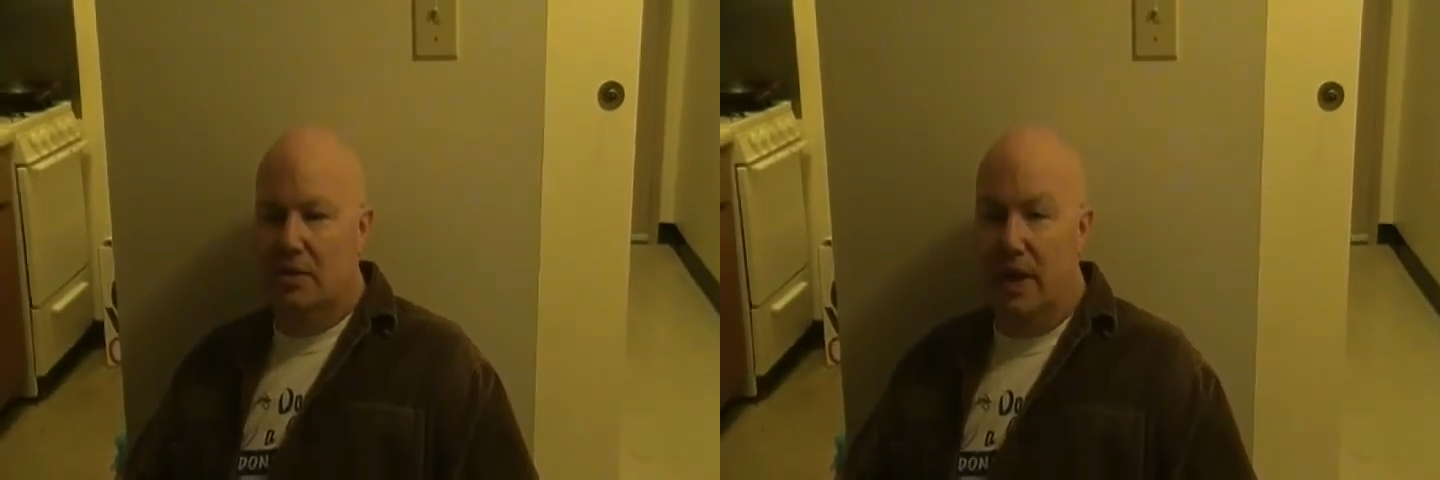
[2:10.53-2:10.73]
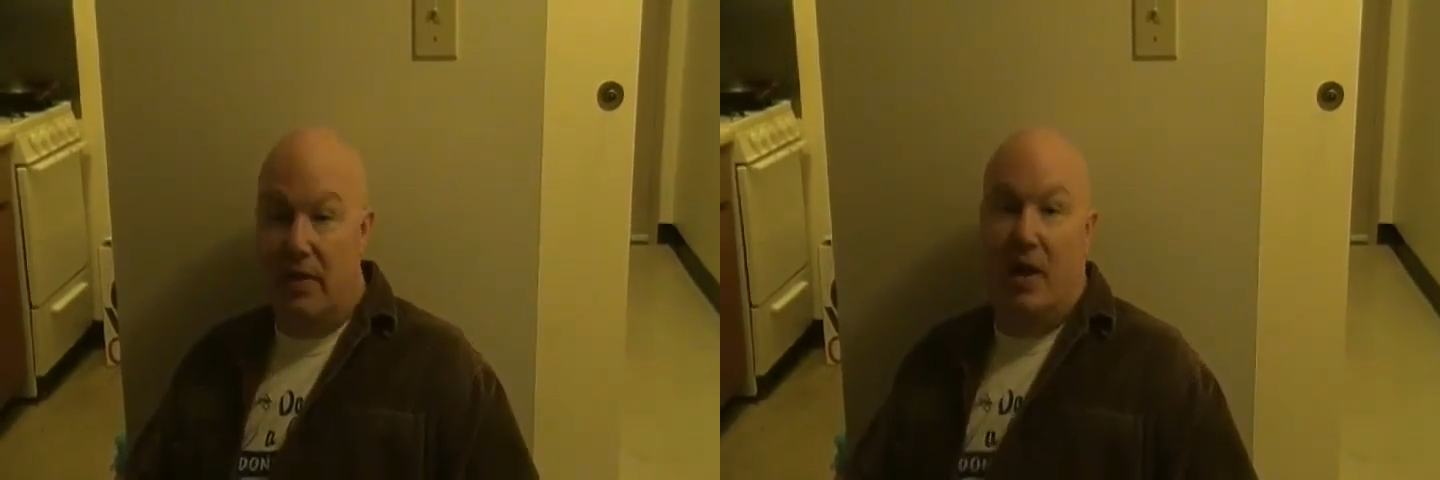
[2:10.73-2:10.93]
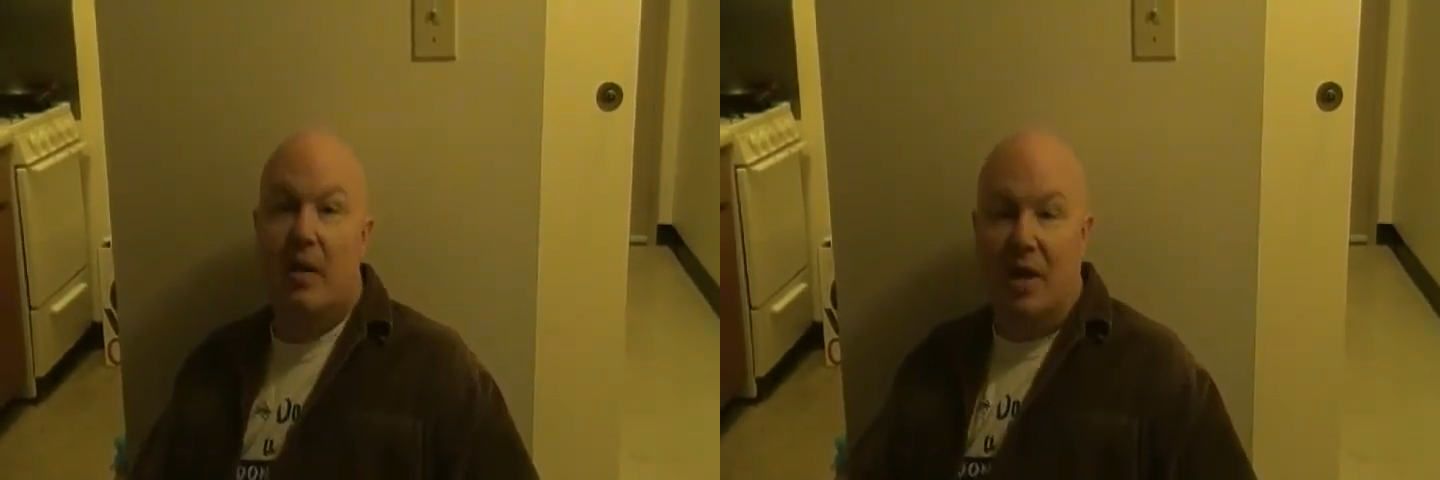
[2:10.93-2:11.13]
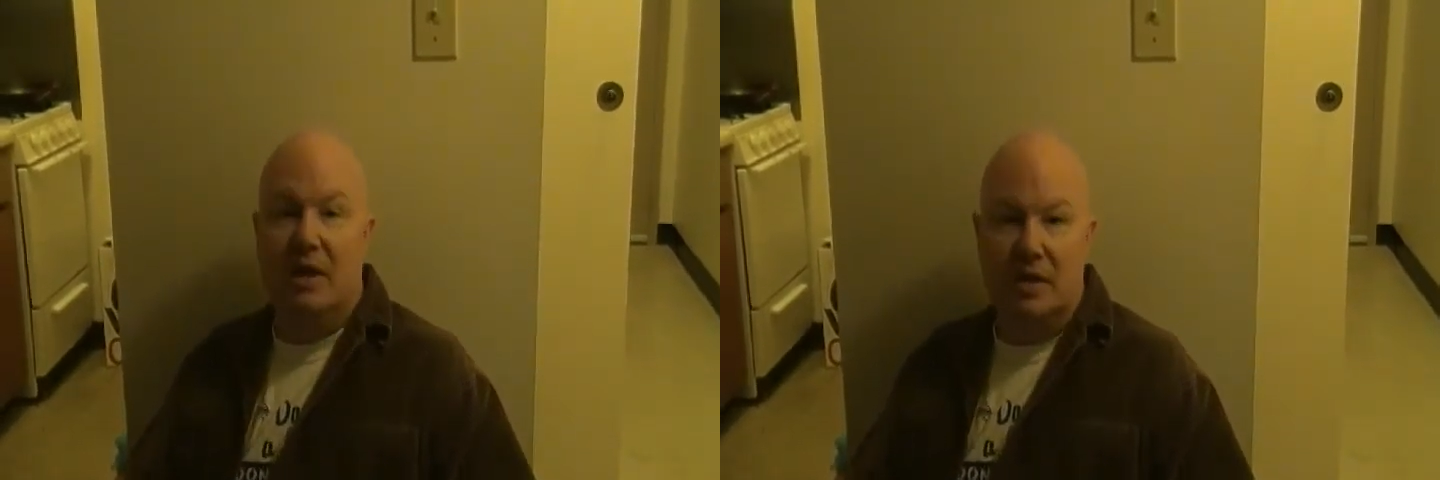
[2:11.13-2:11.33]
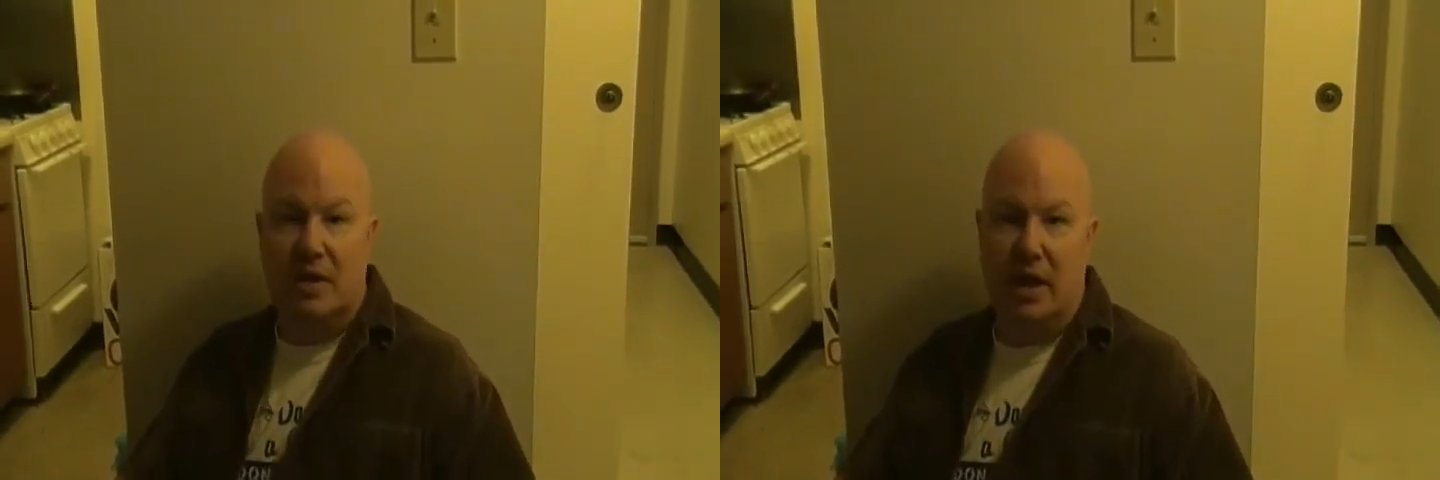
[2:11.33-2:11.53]
get them
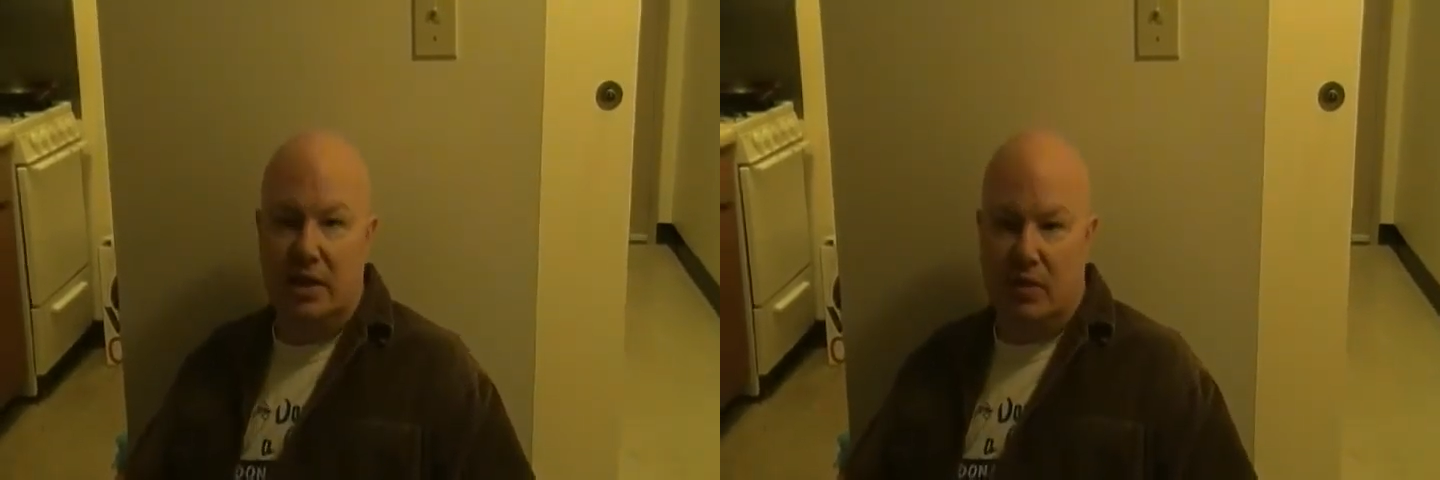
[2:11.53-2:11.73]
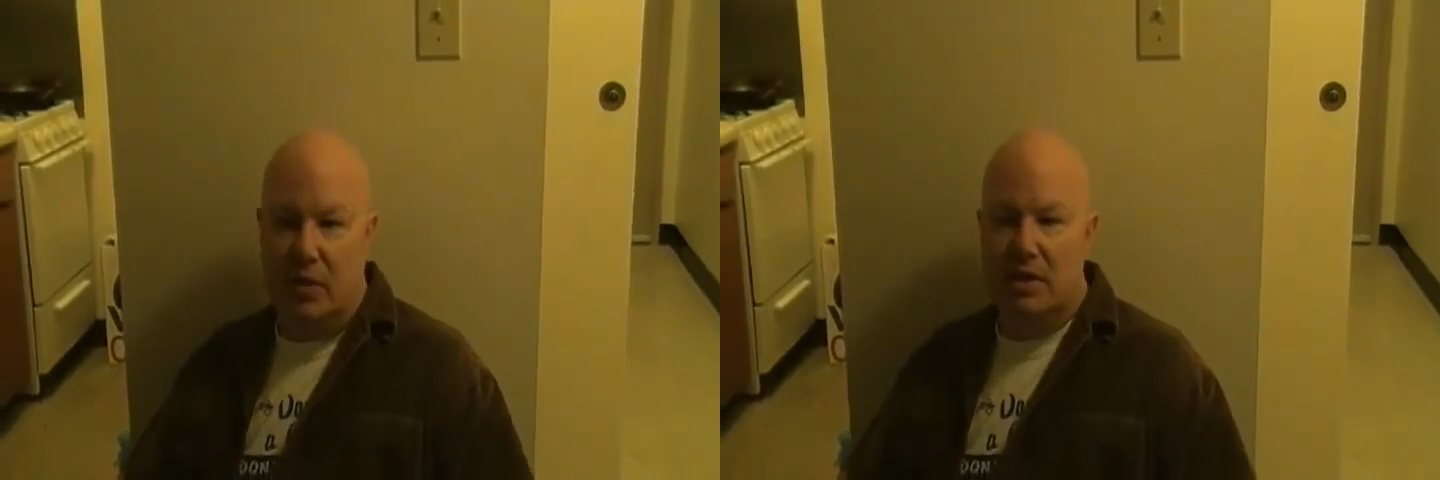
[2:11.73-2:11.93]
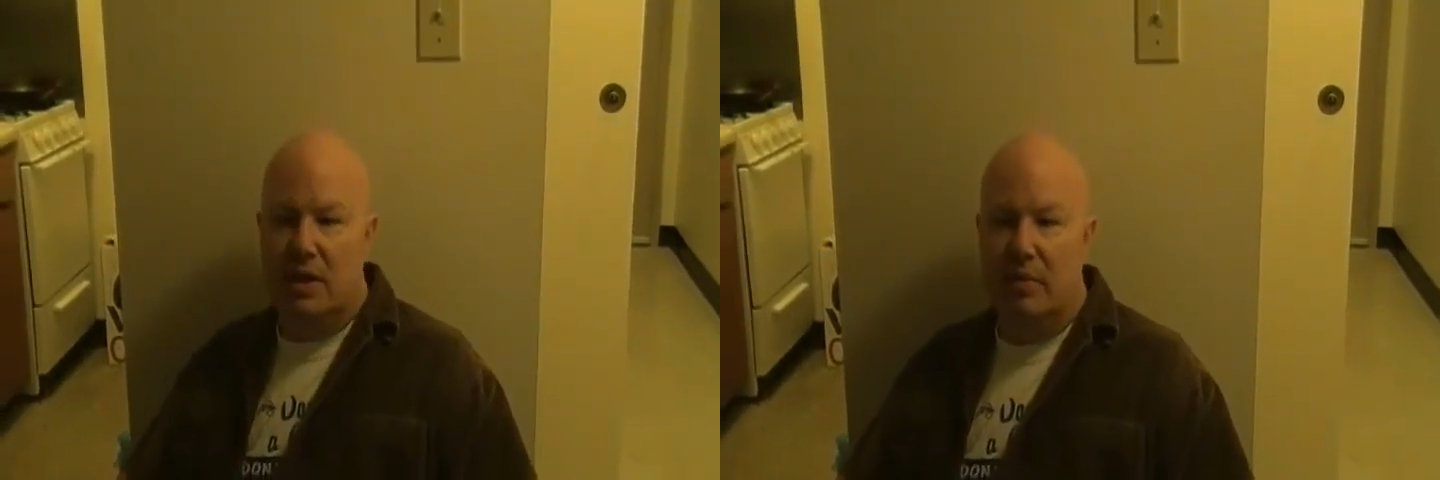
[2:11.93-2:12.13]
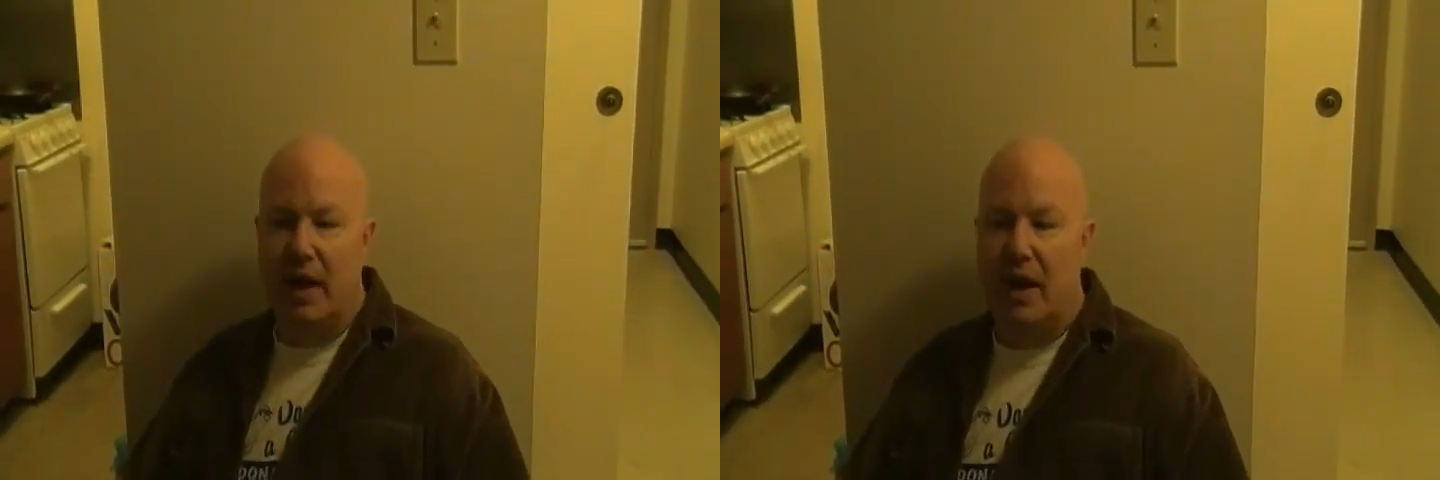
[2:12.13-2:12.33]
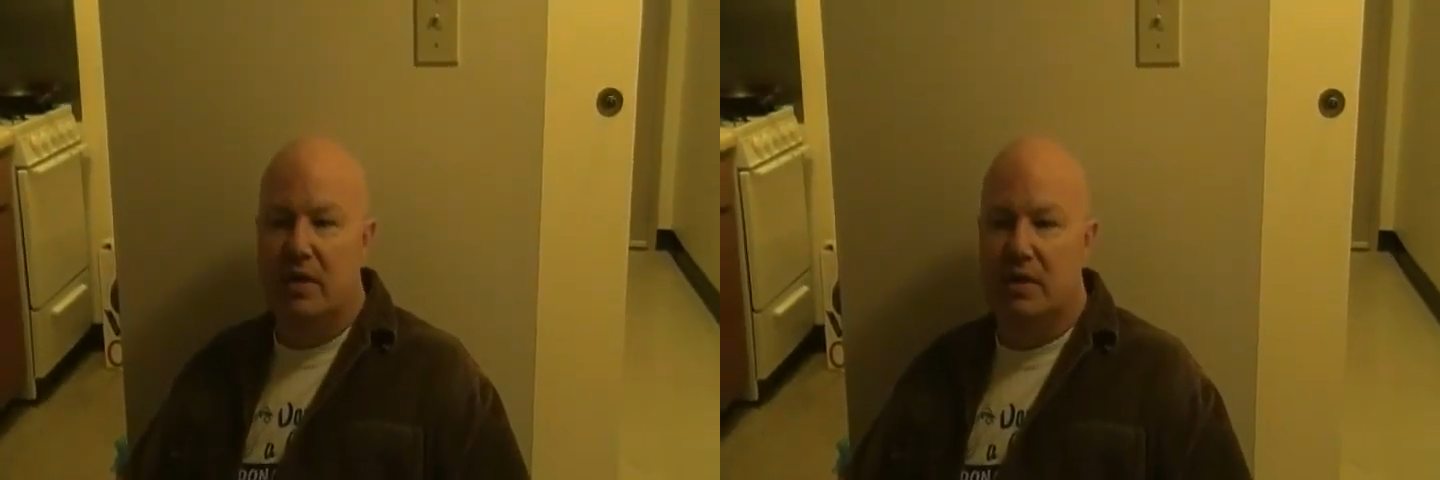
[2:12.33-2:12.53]
on stage. It wasn't
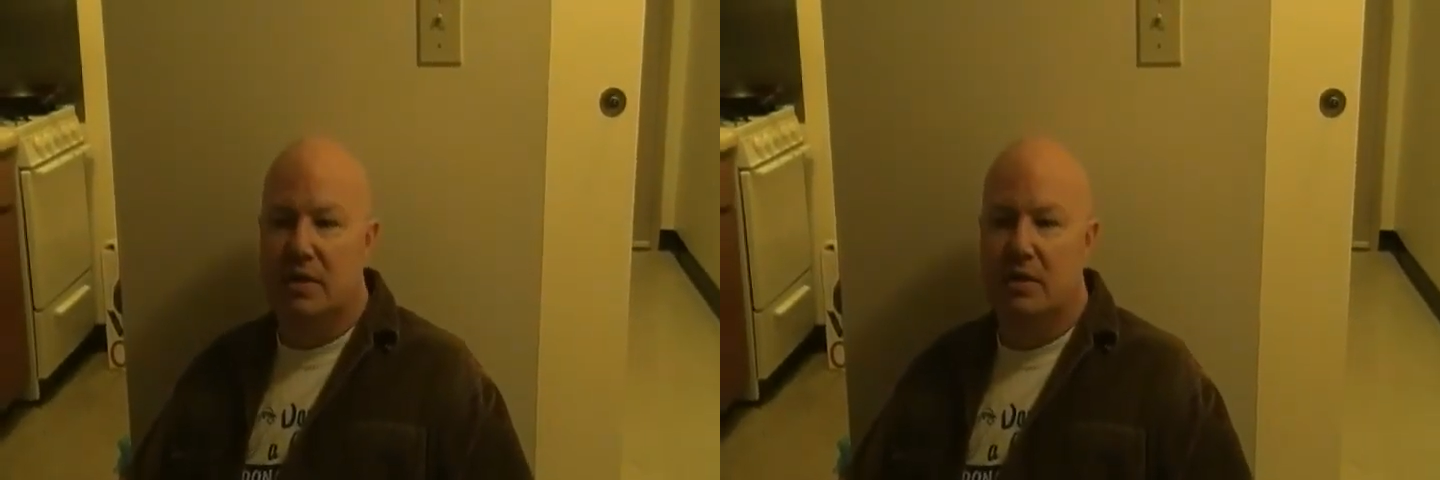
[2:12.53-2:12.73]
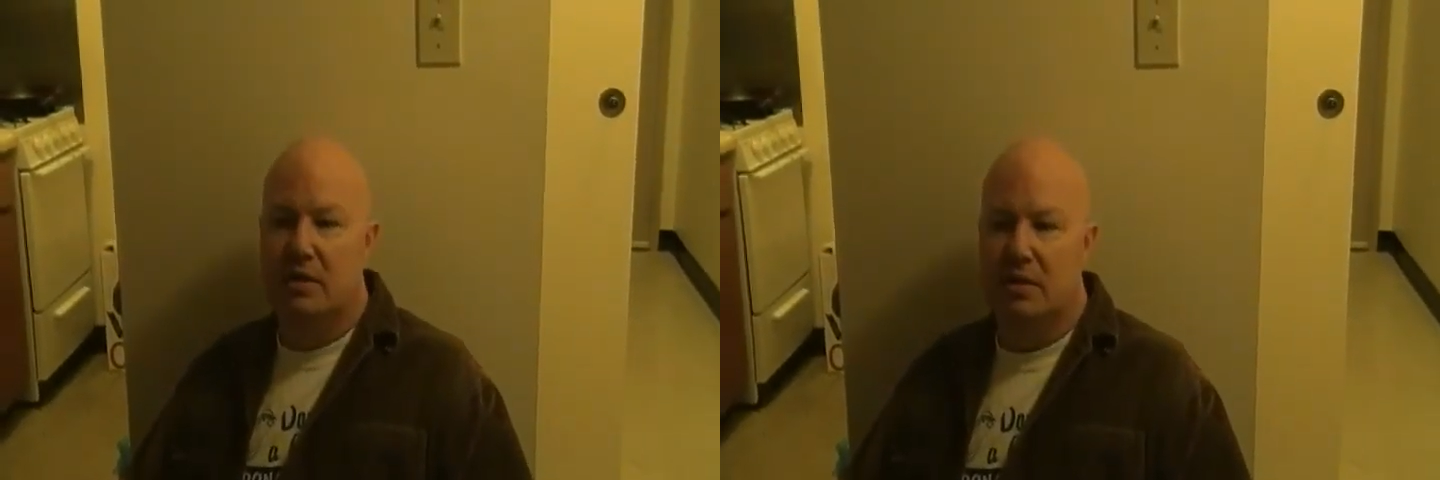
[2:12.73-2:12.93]
about